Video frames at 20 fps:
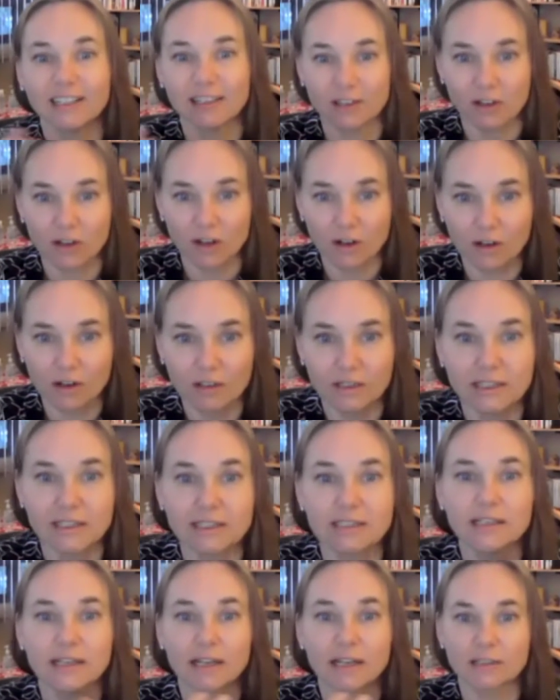There are all
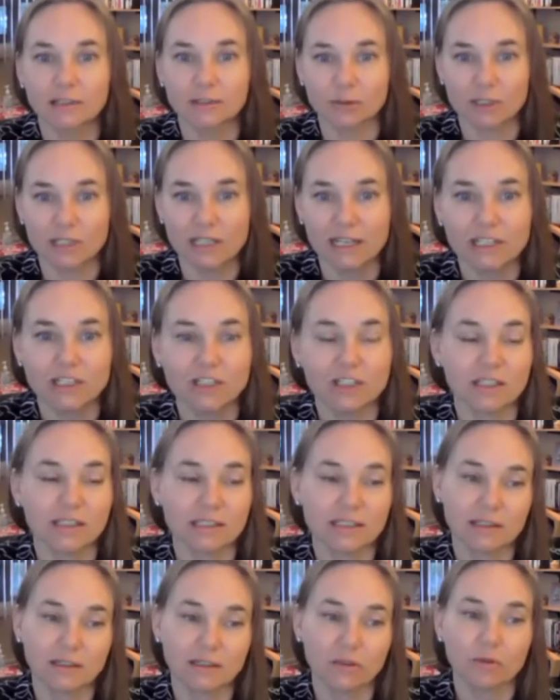these
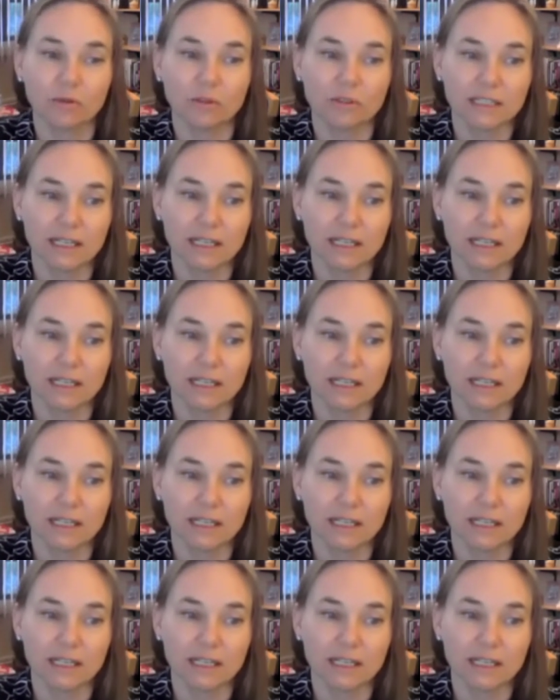exhortations in the Old